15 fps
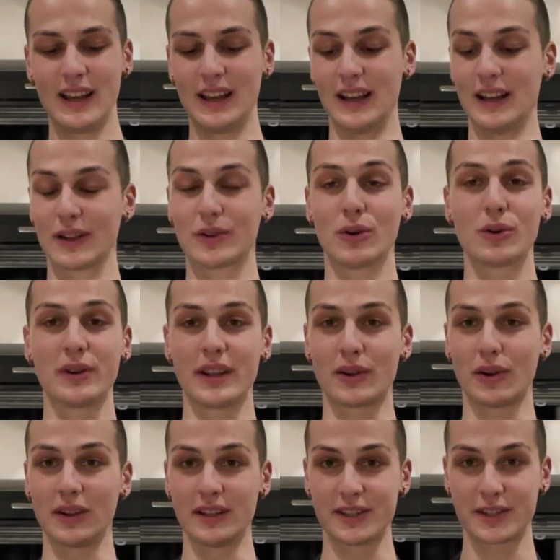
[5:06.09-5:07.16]
coconut
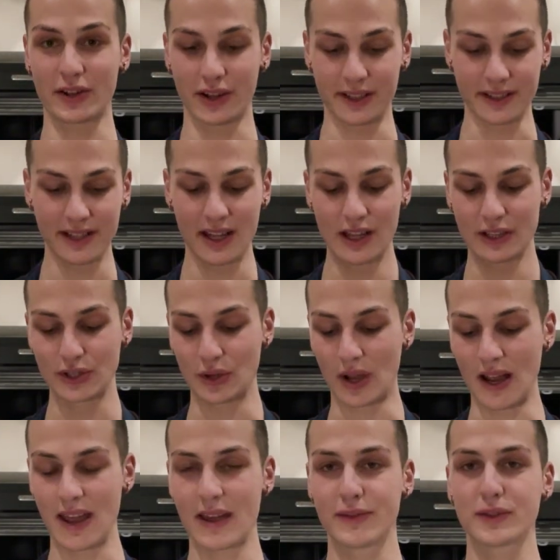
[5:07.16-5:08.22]
oil is solid, so
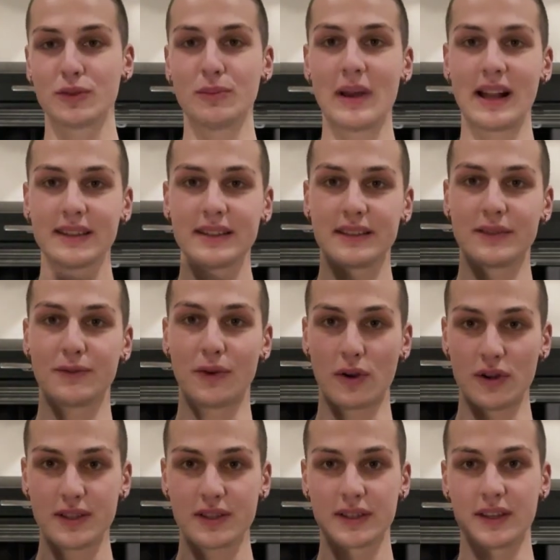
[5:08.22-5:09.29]
I have to melt it
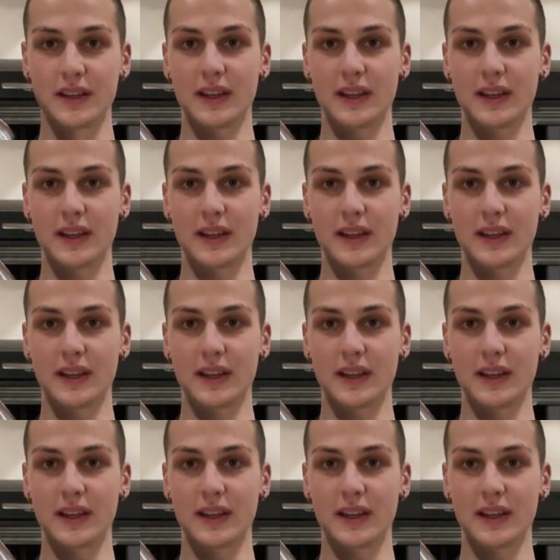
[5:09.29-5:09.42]
first